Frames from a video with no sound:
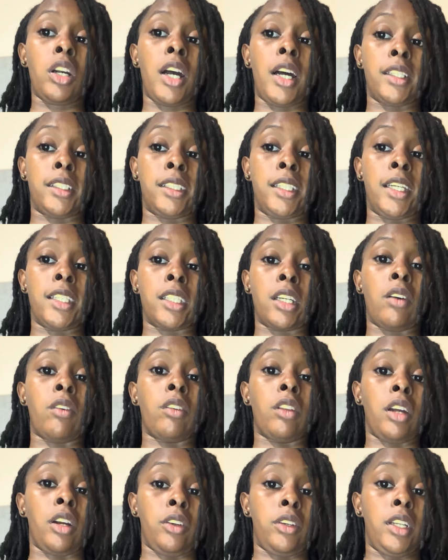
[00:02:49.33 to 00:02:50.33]
context
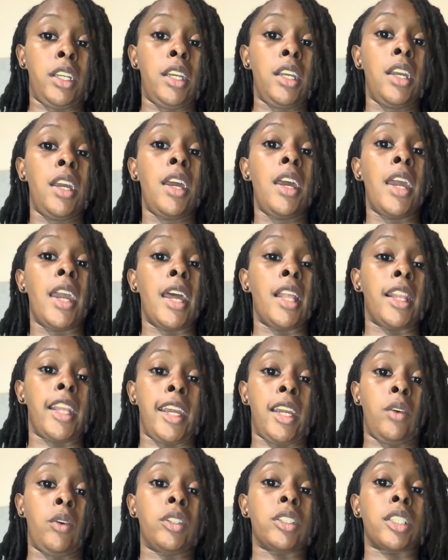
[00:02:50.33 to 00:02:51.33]
of learning and
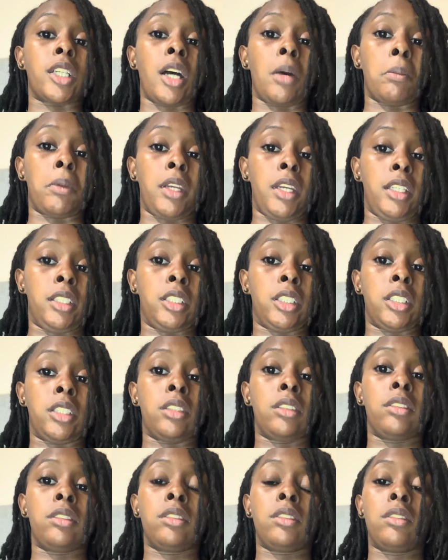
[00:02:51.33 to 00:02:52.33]
language comprehension.